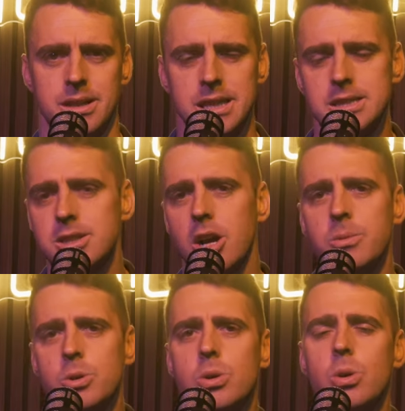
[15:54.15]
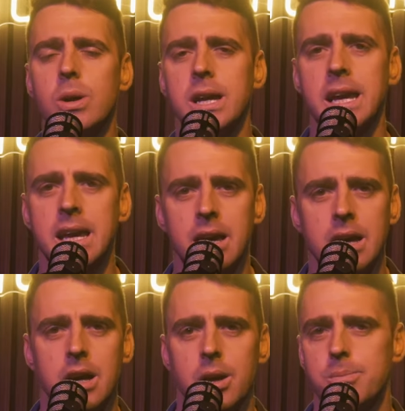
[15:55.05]
This time you're calling it
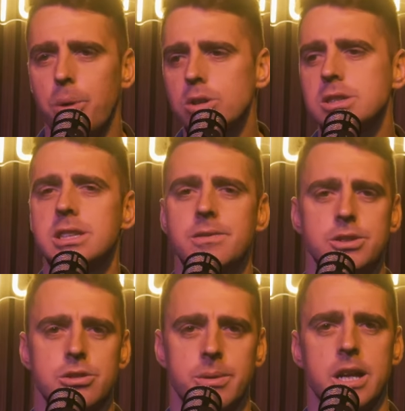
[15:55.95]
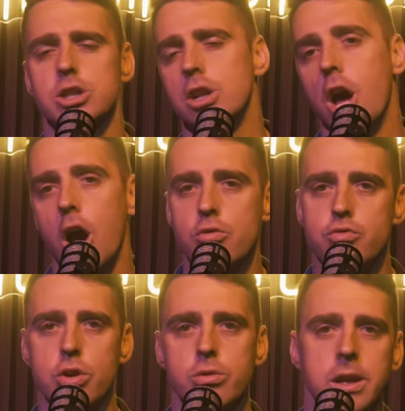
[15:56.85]
positive discrimination, a
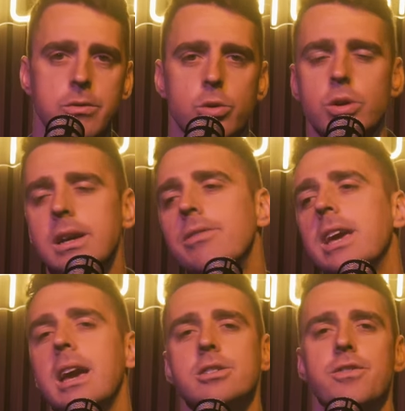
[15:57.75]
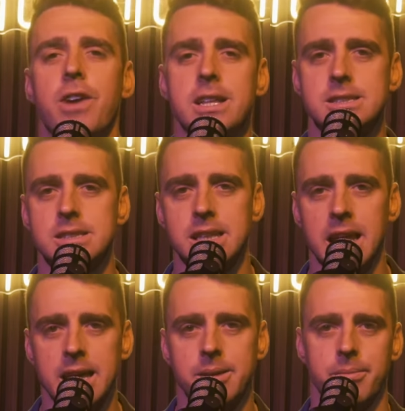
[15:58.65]
Rooney Rule. You're giving it a fancy
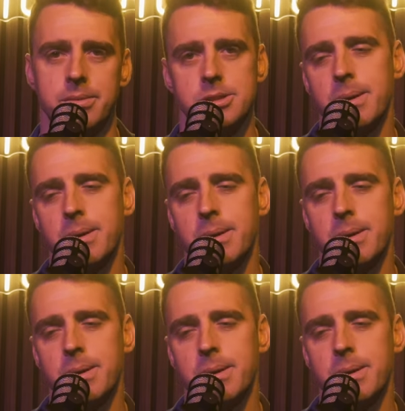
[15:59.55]
name to